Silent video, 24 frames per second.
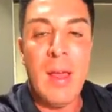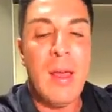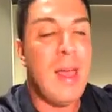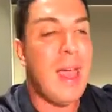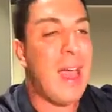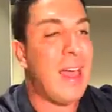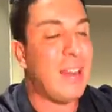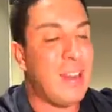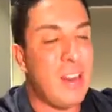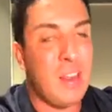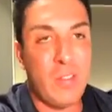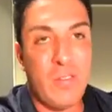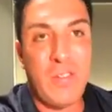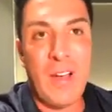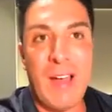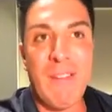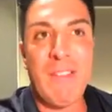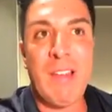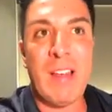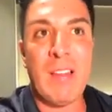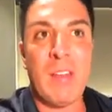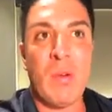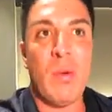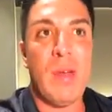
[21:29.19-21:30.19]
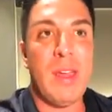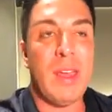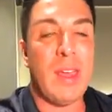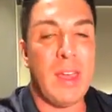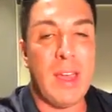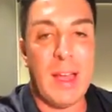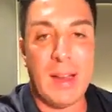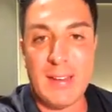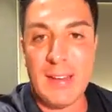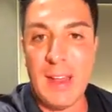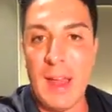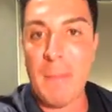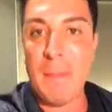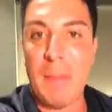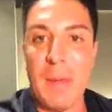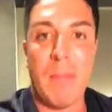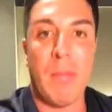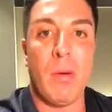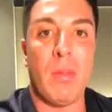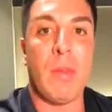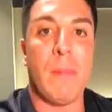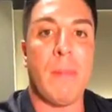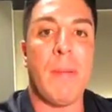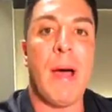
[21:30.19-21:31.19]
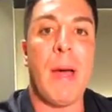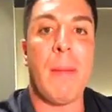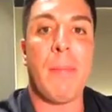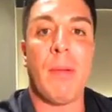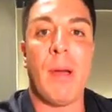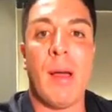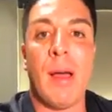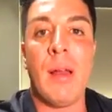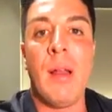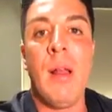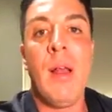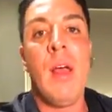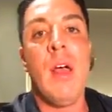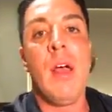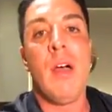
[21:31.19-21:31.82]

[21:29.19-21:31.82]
at least five days a week. You got 10 people in the pipeline.